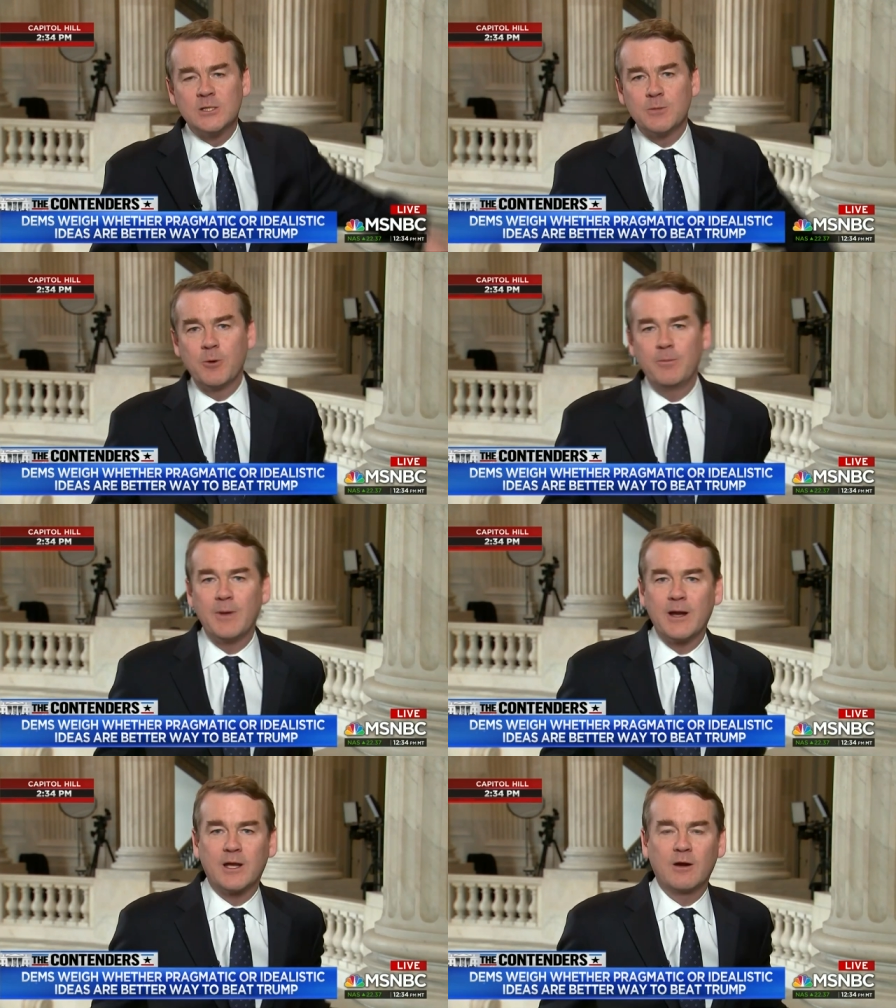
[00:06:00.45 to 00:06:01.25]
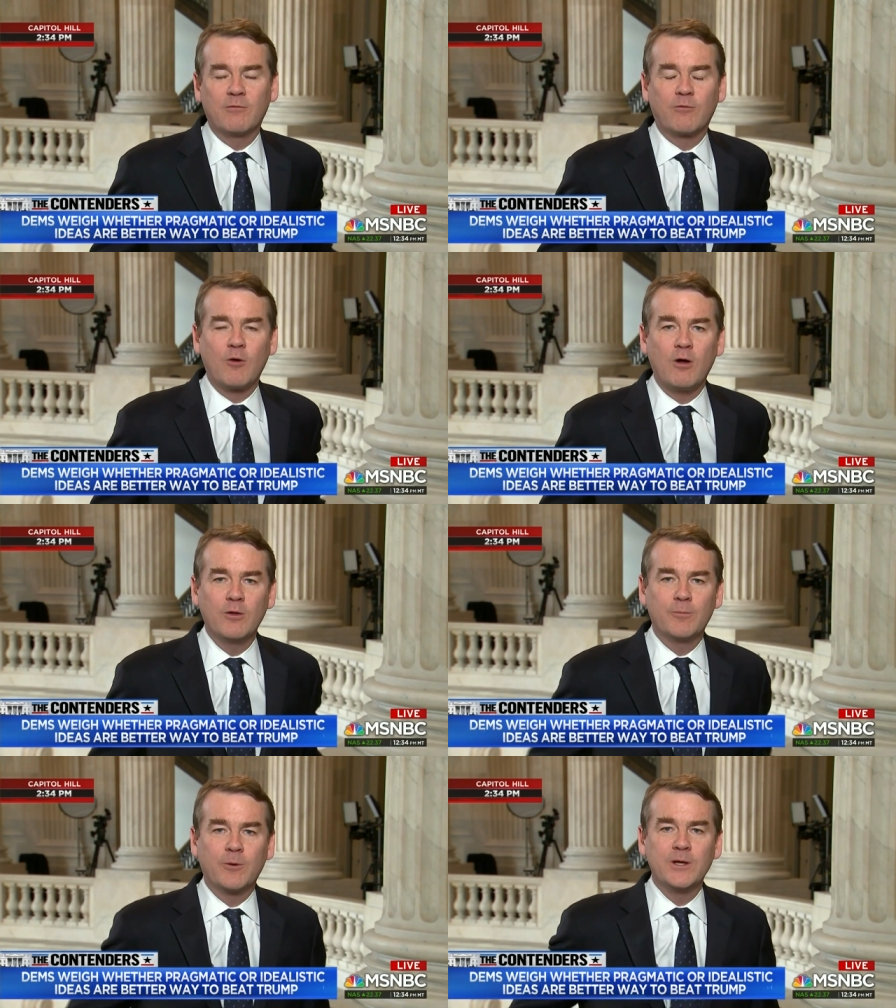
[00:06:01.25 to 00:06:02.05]
to put Medicare for
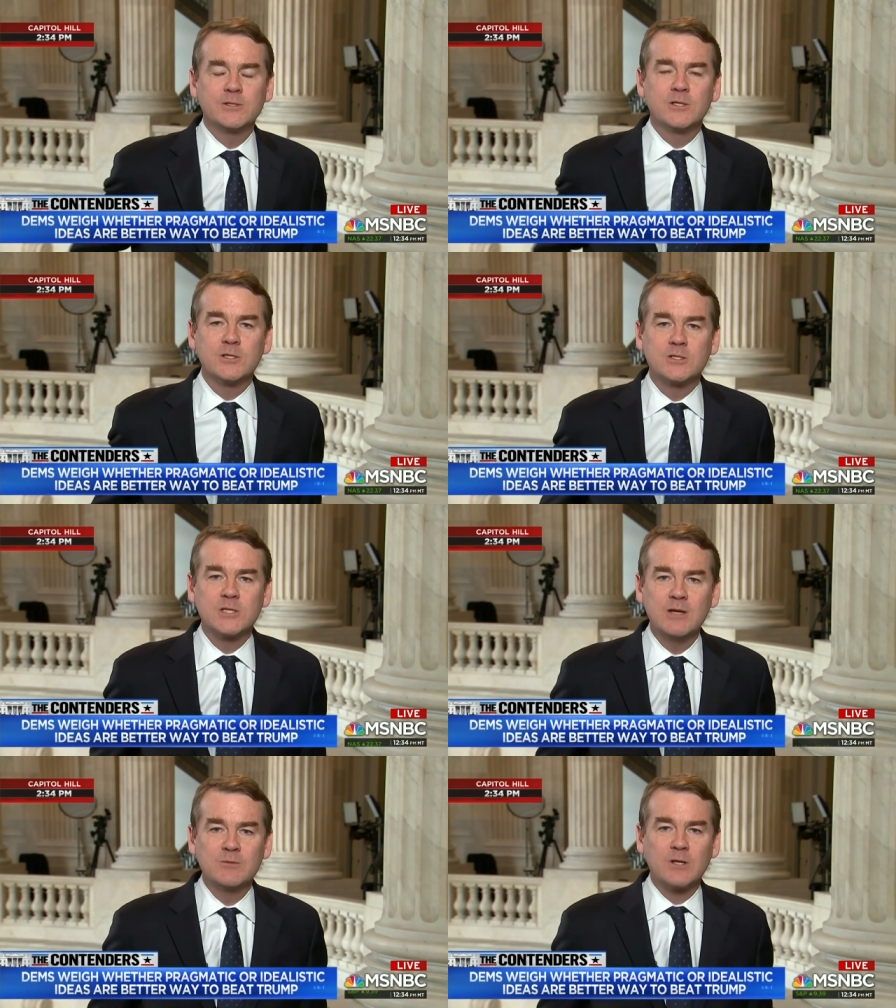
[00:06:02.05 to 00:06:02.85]
All in place, it just seems